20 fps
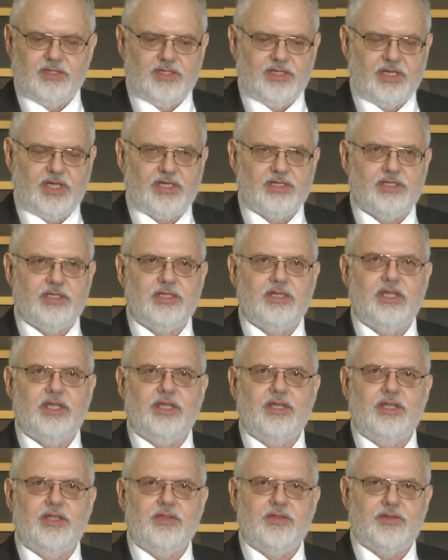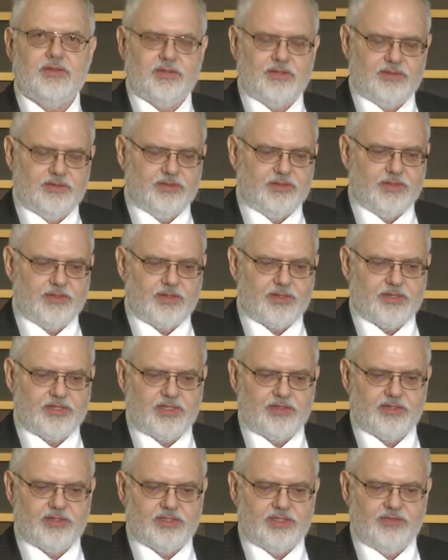the 1980s,
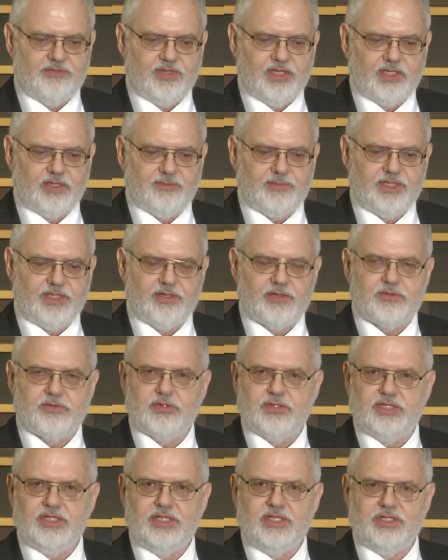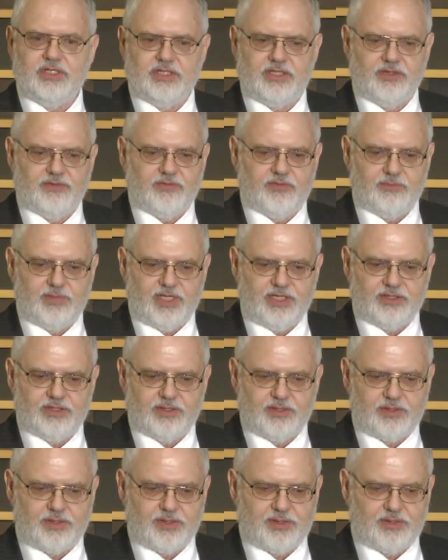started developing strategic
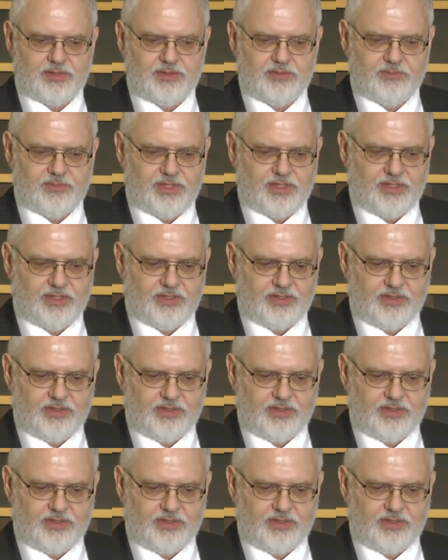information systems.